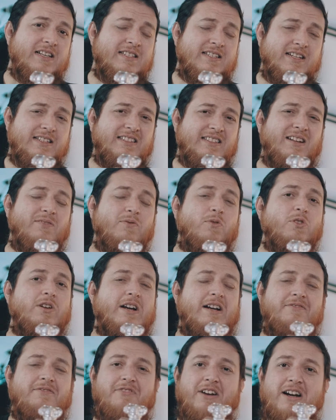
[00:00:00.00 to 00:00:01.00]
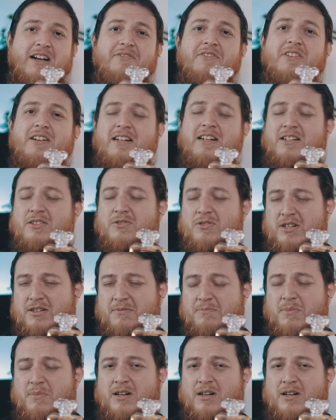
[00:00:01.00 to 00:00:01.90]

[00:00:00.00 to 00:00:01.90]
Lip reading: sandalwood and vetiver into it,